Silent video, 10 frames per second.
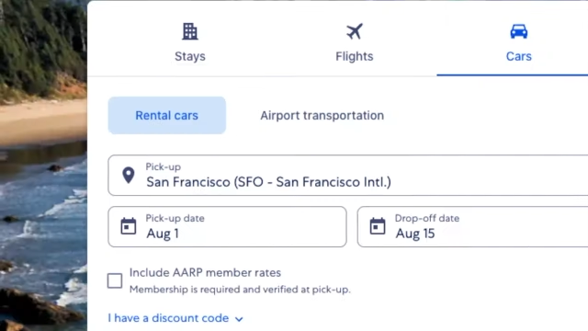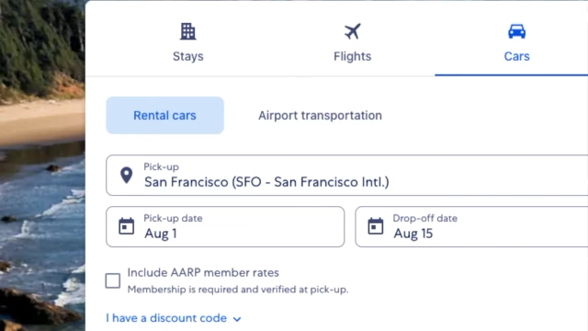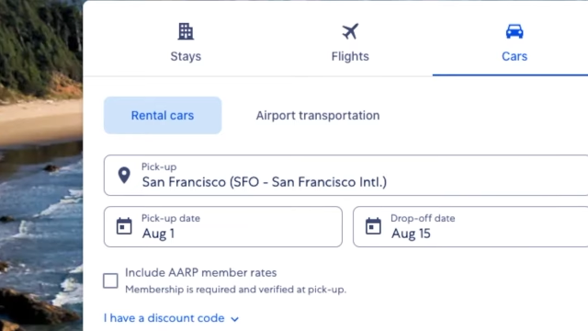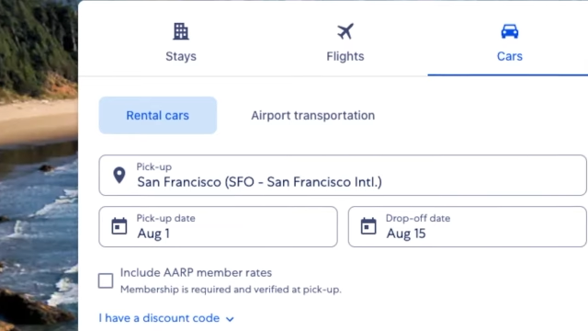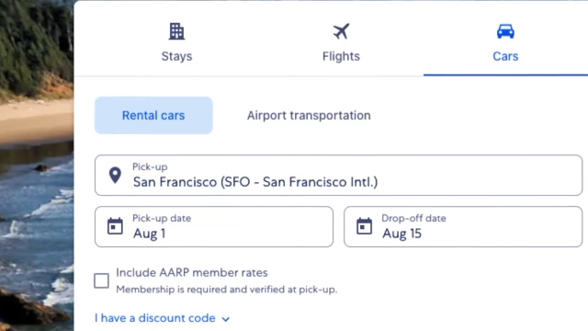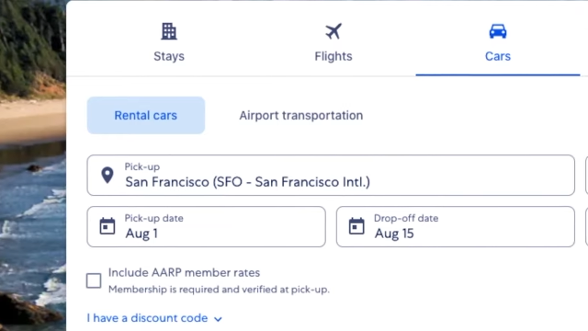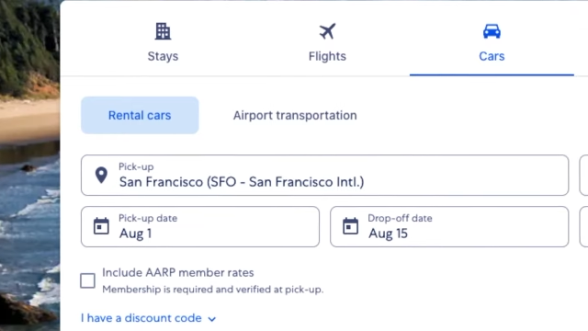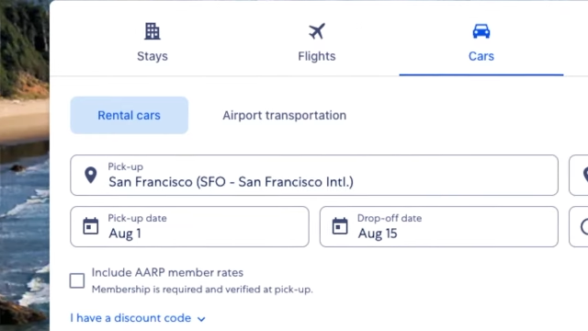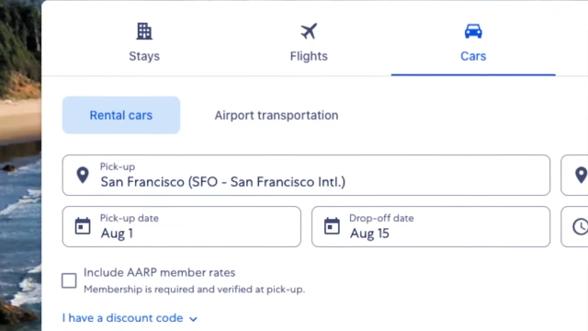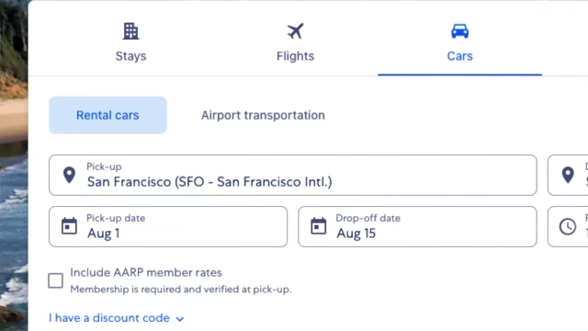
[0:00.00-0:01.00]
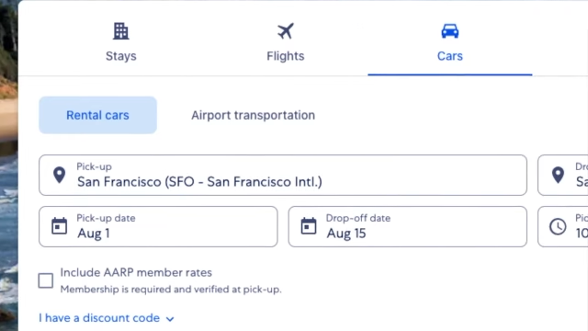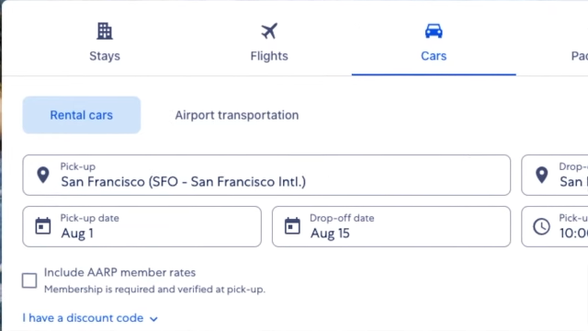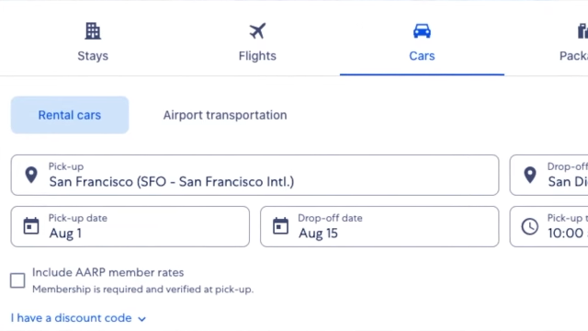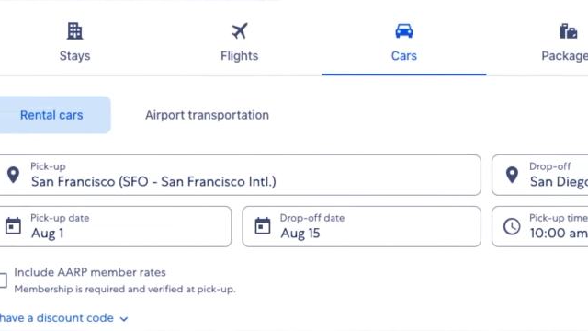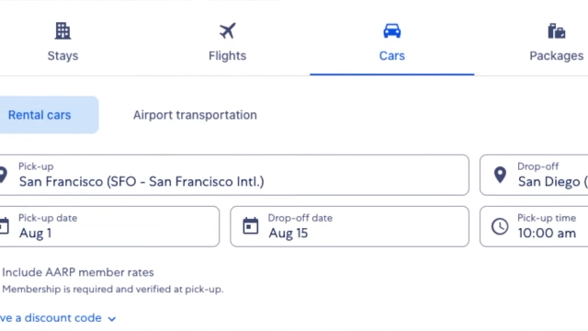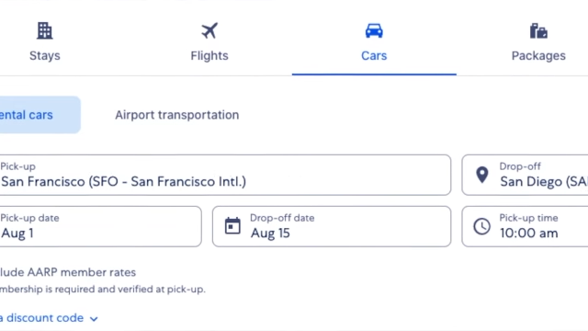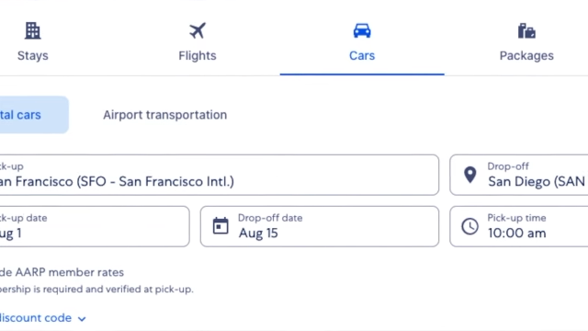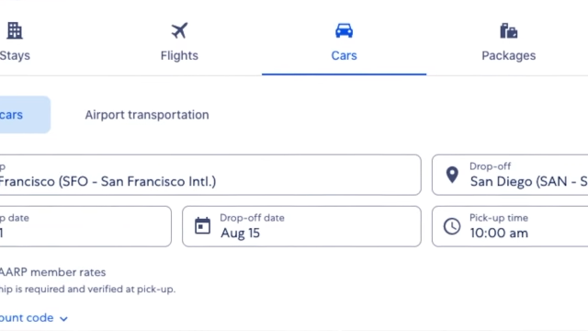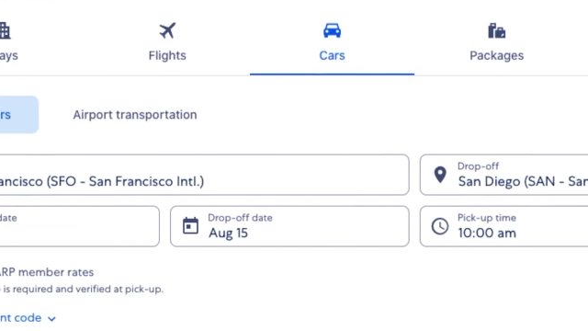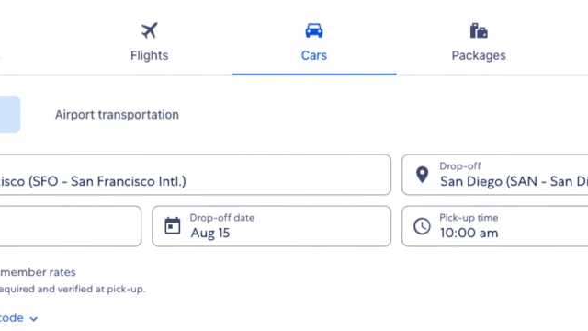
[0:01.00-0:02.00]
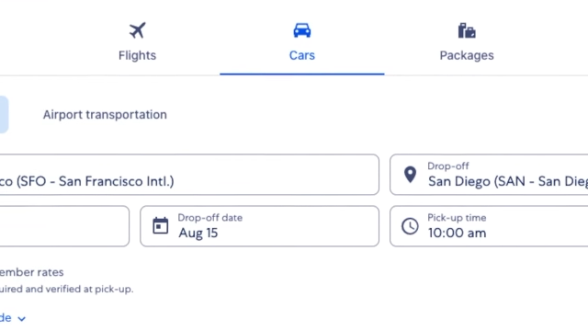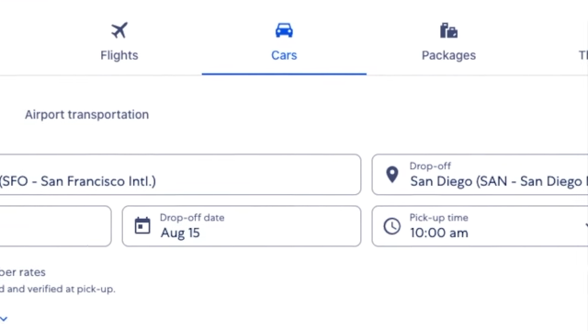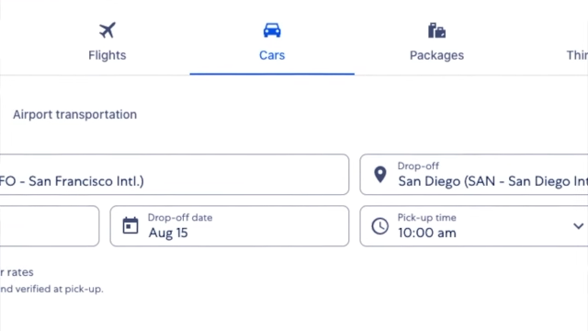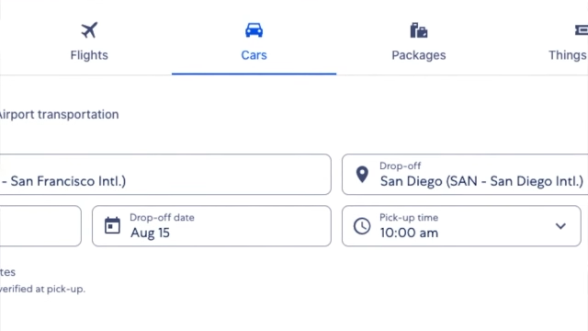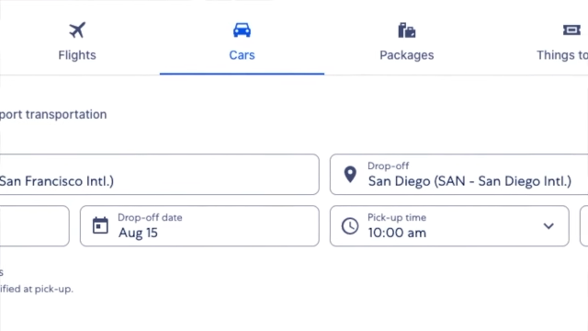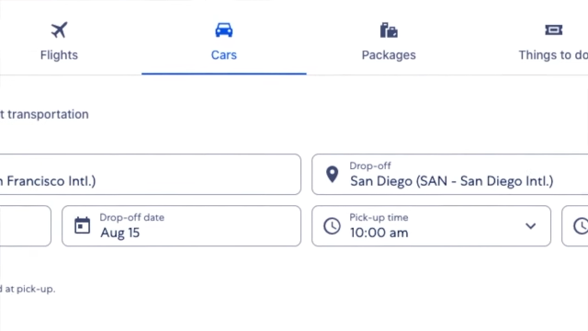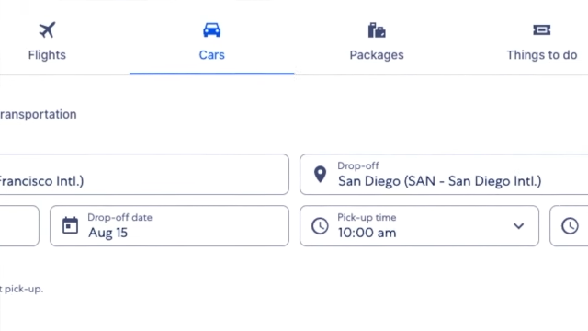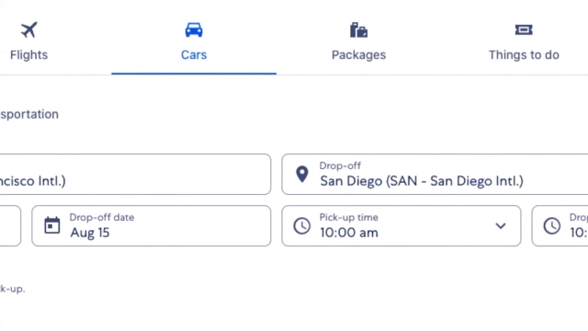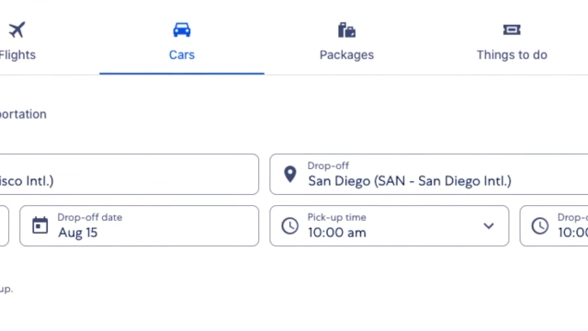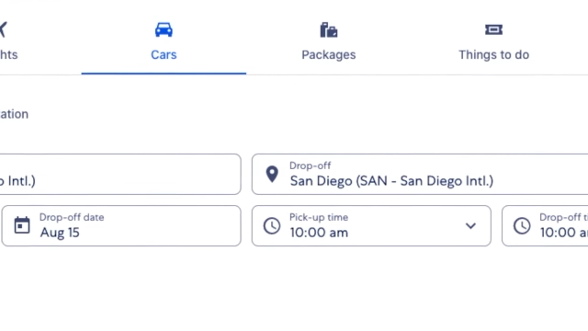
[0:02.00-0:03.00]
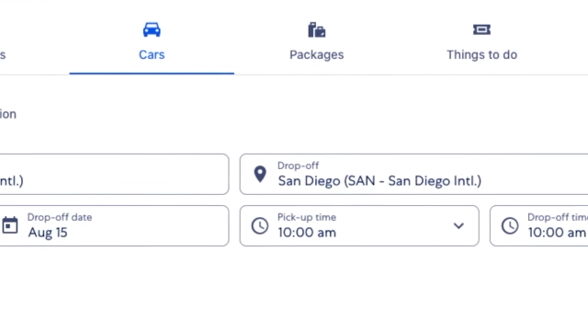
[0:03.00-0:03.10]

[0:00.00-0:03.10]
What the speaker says: [unreadable: no face in view]